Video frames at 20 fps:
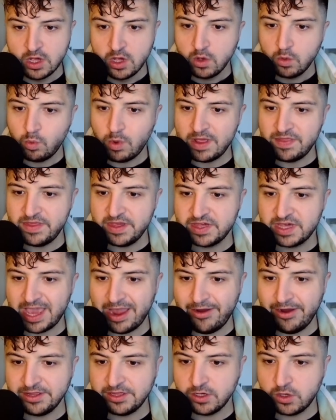When this
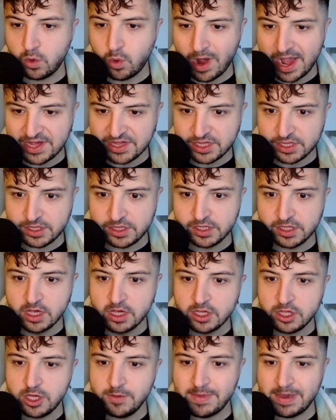character quests,
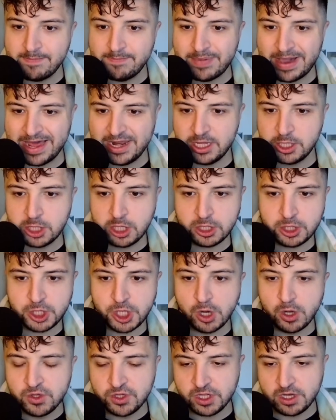you may banish
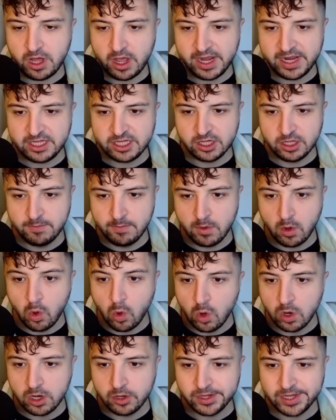chosen item
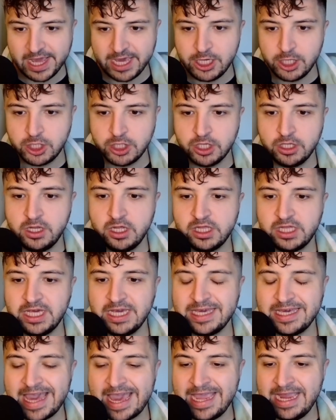or location to
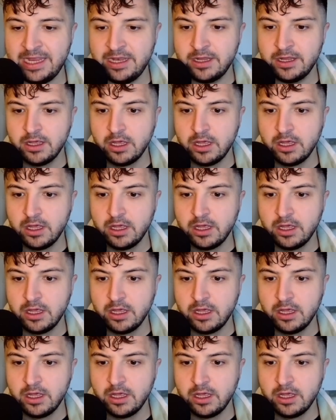gain